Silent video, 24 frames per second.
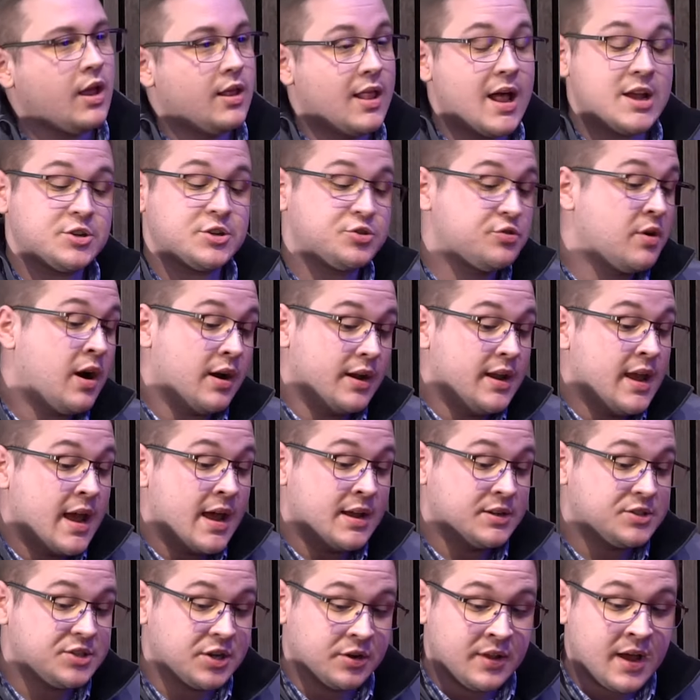That's right, yeah.
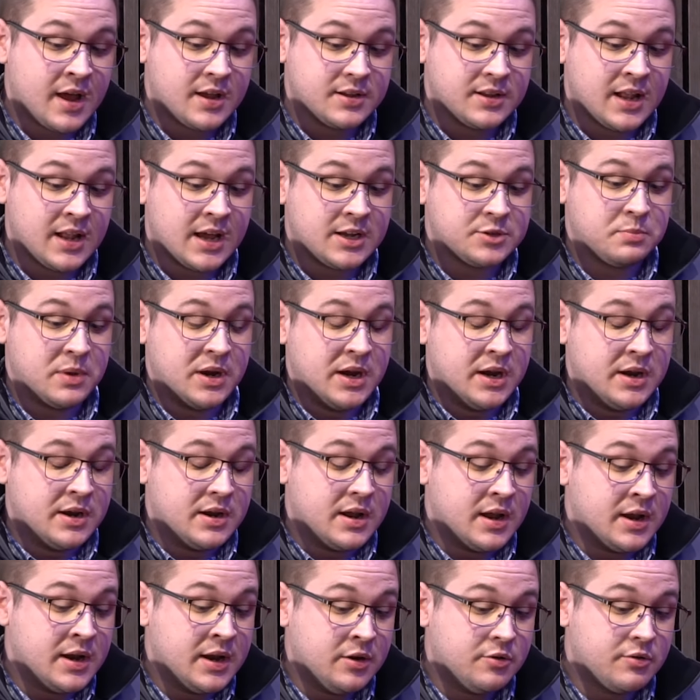So that's been
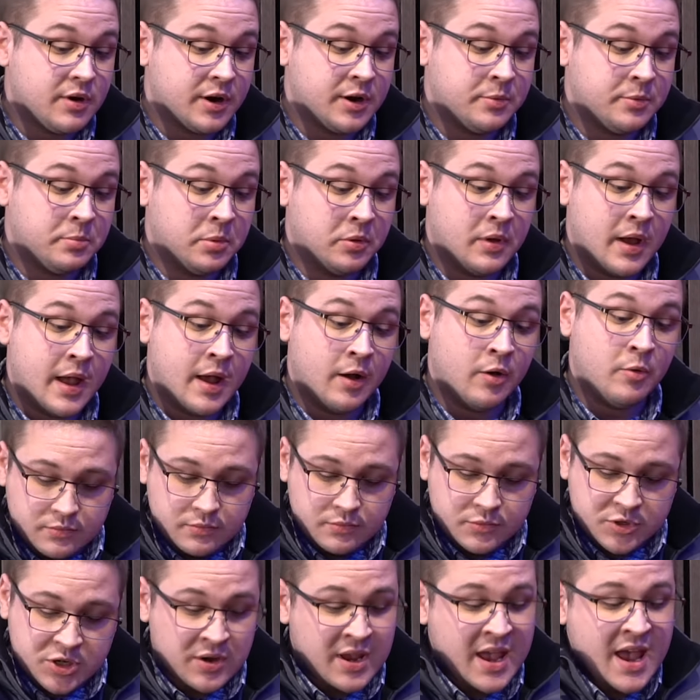an incredible help.
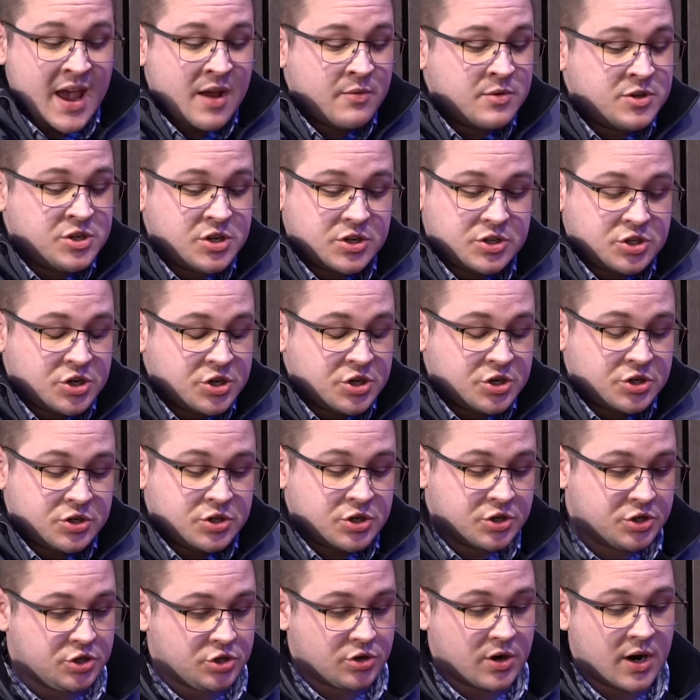So yeah, we
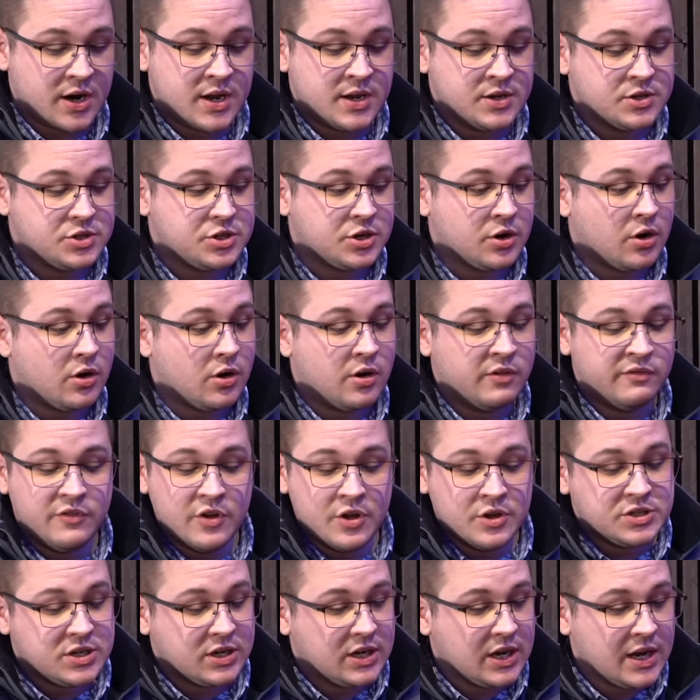just try and sort of
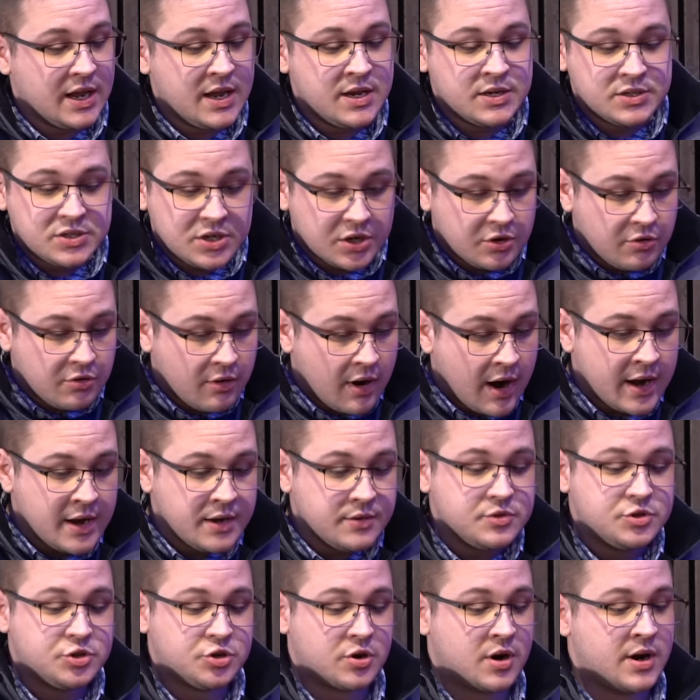vertically
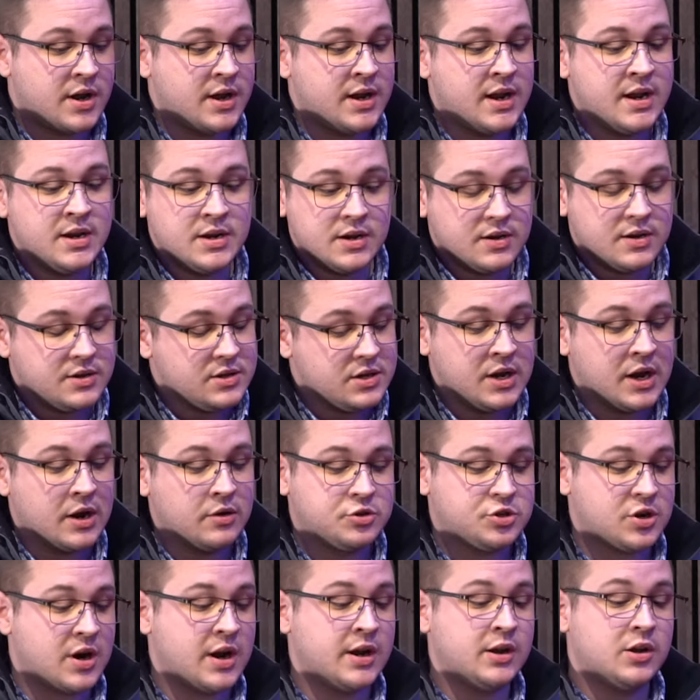integrate, try and
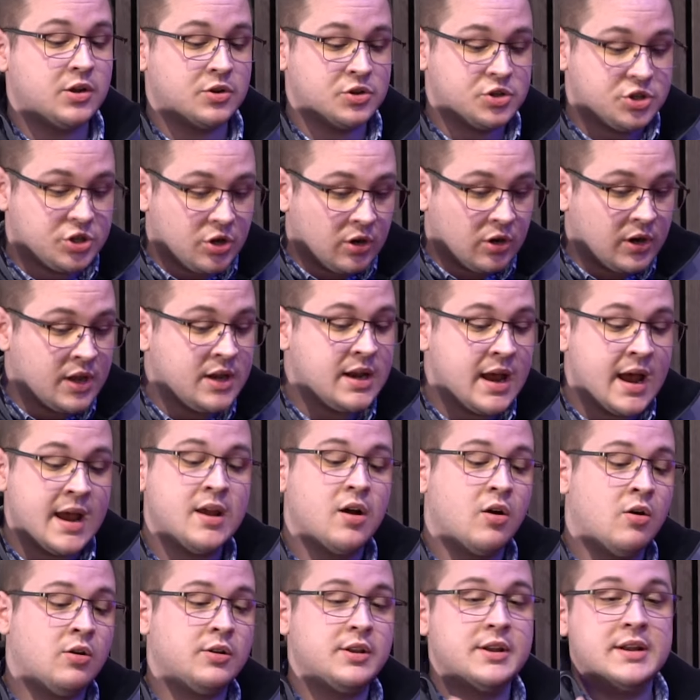consolidate
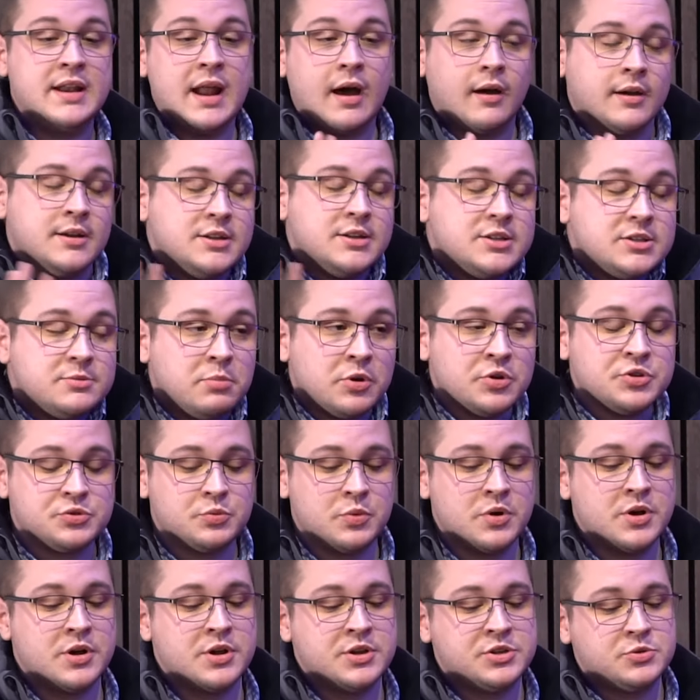all the nice
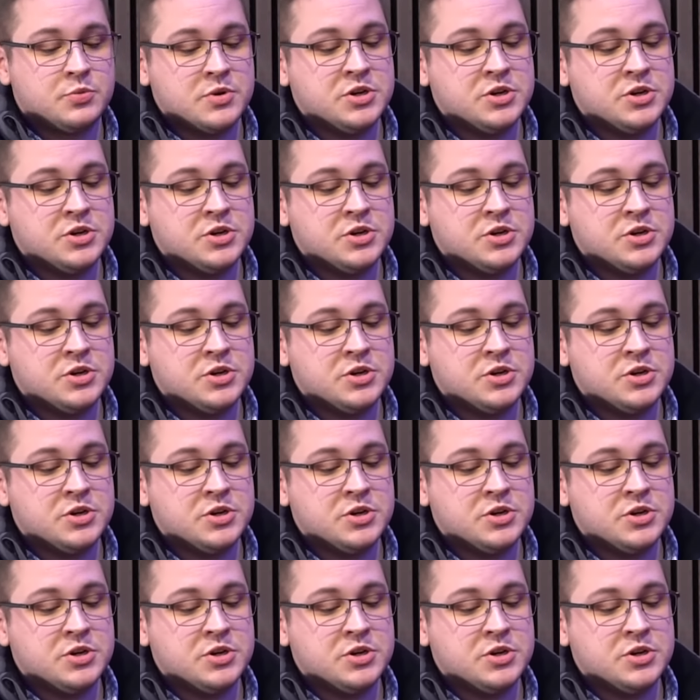buzzwords.